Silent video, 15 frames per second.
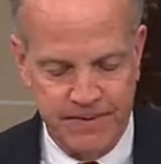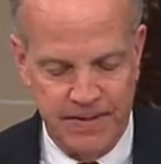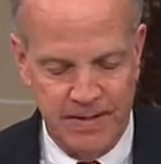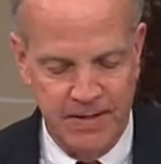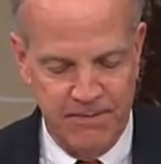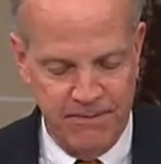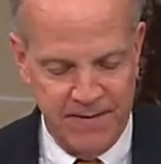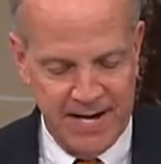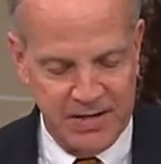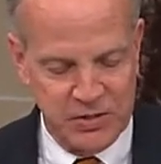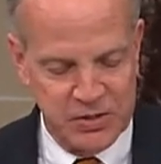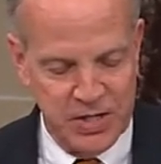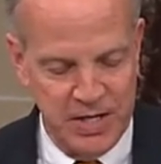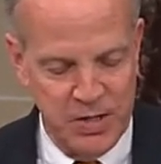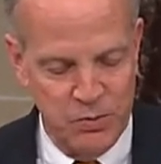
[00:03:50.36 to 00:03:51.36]
In fact,
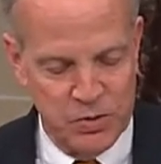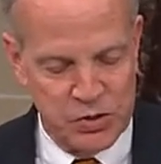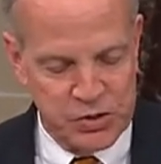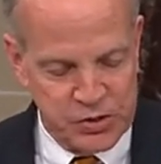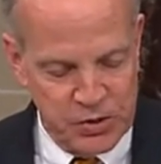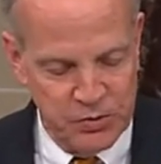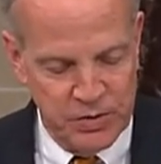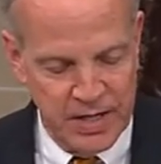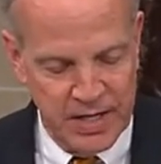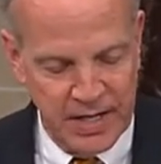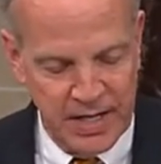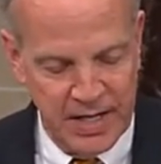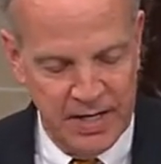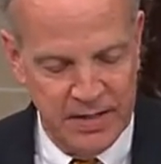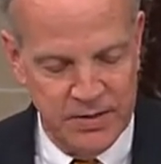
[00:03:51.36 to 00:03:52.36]
Sonny was so
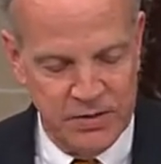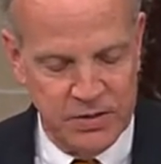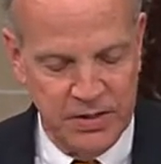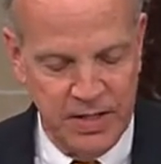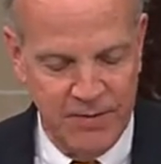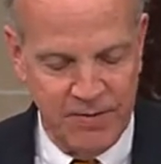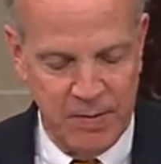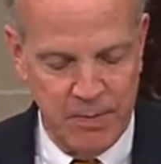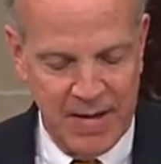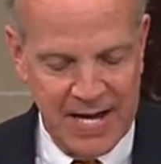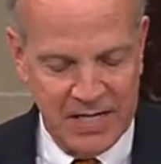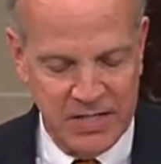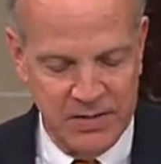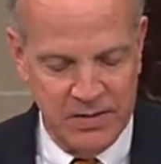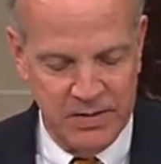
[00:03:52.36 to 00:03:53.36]
dedicated to giving
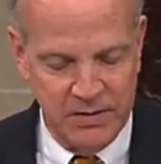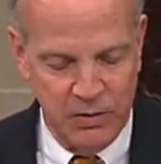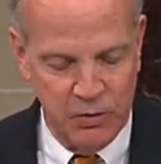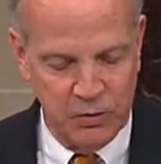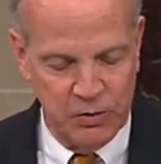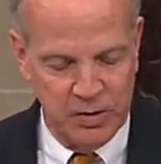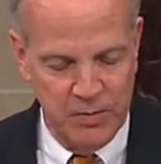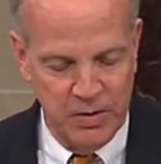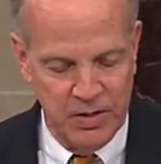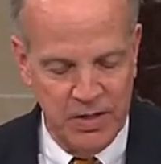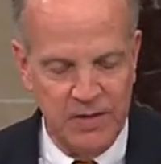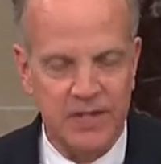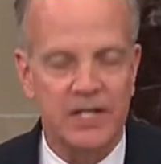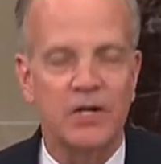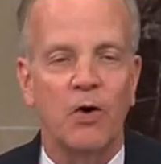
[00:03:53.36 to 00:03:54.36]
back to the local community
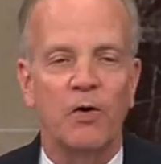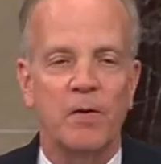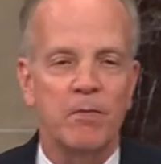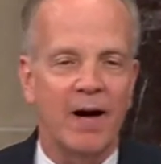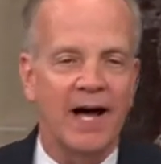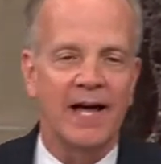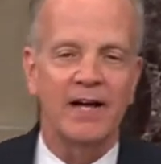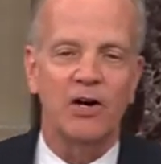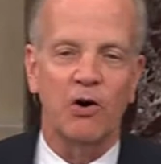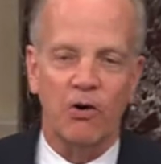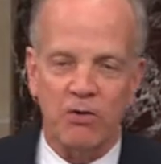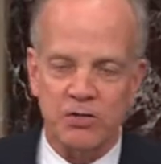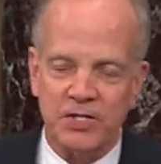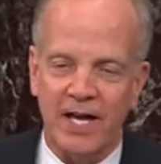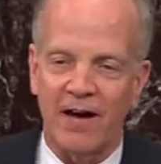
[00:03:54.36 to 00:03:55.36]
that he'd only buy
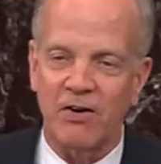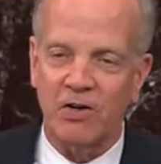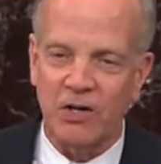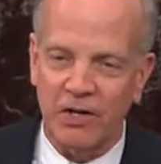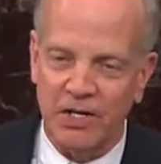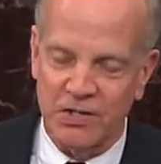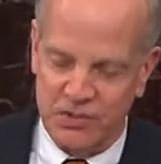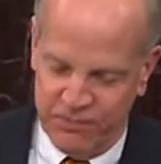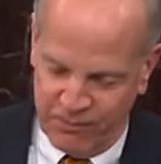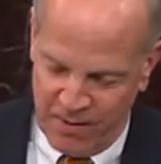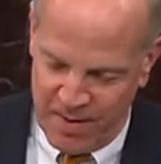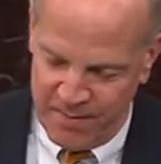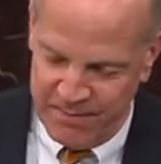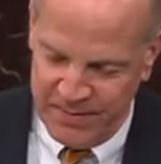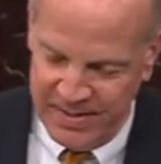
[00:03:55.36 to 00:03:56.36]
Girl Scout cookies
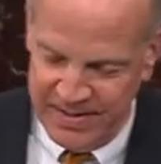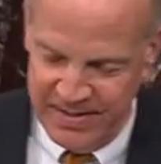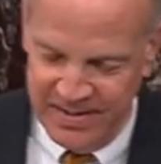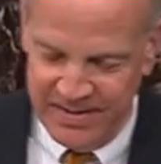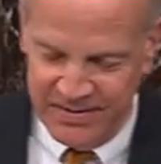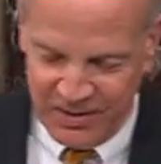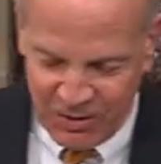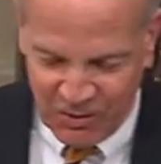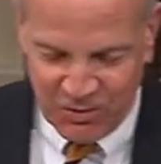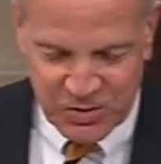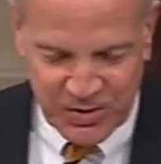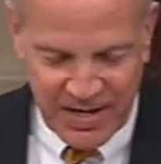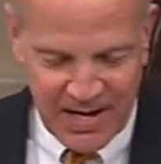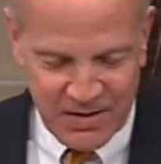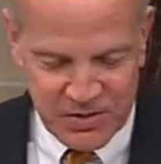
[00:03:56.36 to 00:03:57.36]
from the Girl
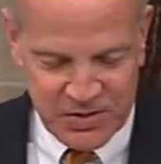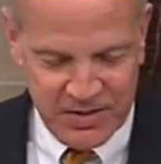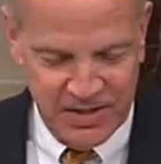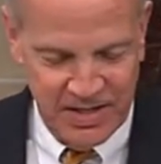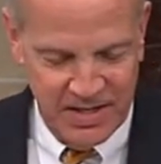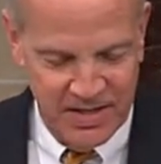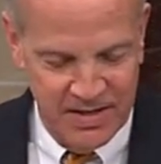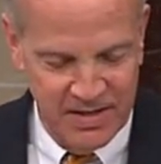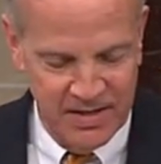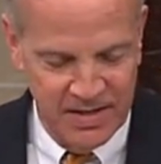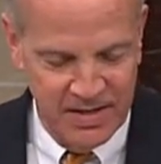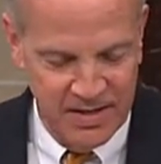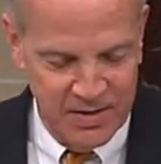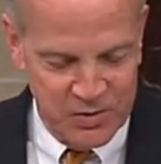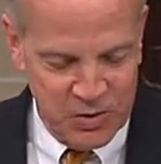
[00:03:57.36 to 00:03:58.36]
Scouts in
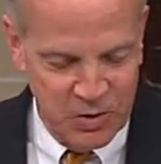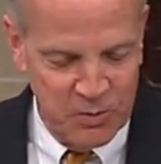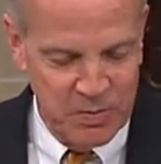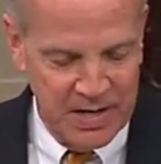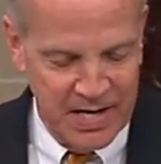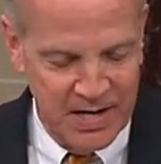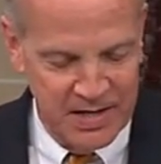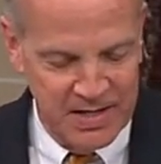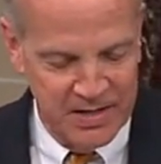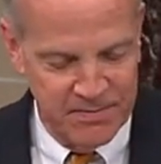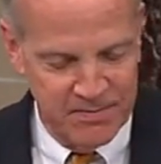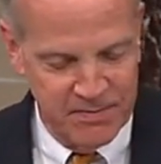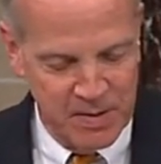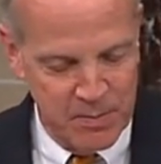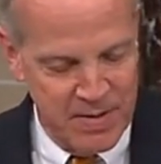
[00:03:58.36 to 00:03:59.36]
his home county
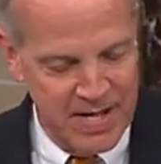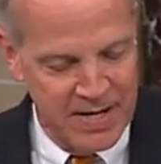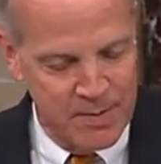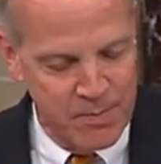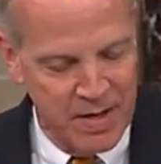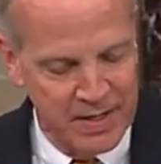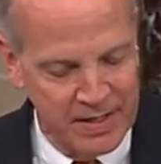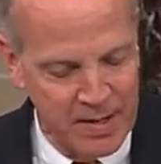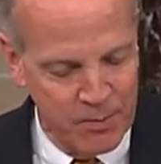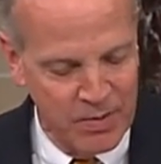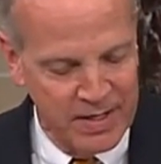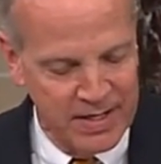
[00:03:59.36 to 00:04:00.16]
of Labette in Montgomery